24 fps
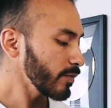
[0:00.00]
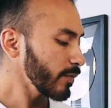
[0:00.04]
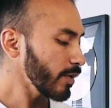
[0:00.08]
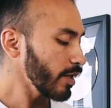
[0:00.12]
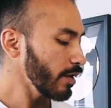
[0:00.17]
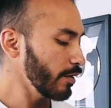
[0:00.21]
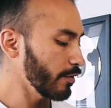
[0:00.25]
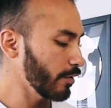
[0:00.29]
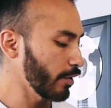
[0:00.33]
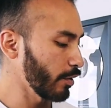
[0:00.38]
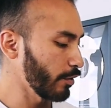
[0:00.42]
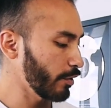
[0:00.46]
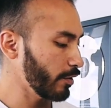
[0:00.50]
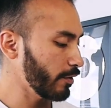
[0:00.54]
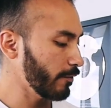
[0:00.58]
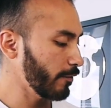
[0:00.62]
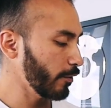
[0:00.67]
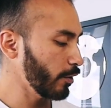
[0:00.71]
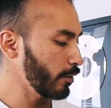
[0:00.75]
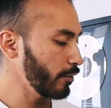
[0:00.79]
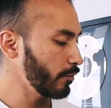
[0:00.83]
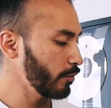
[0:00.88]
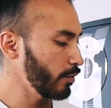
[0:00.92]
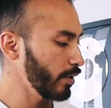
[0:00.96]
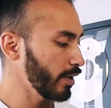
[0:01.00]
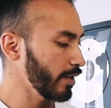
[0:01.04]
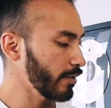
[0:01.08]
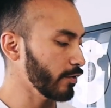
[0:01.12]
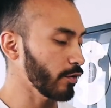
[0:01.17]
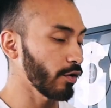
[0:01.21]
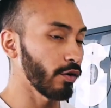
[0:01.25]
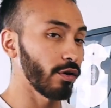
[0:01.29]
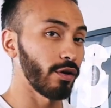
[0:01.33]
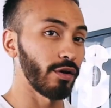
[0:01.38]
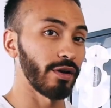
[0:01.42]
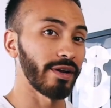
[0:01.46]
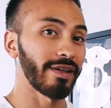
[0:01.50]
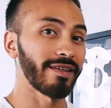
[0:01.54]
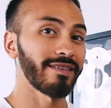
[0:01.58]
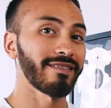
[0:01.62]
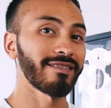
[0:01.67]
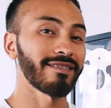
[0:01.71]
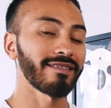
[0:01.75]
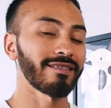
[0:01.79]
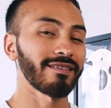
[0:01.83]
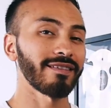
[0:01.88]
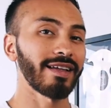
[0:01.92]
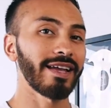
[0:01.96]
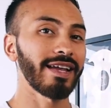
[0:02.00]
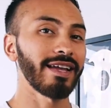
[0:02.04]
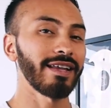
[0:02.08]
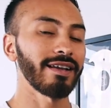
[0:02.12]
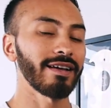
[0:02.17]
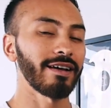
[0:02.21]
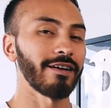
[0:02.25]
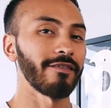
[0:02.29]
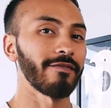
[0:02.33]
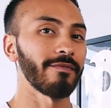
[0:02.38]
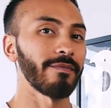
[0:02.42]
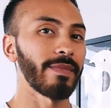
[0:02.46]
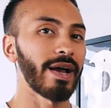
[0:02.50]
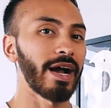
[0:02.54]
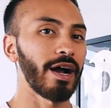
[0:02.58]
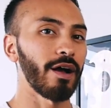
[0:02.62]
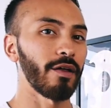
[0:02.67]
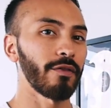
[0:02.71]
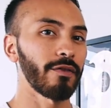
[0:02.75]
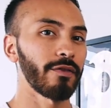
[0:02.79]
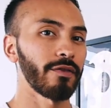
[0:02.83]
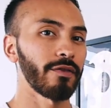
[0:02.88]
So this first one is called Sleight of Mouth,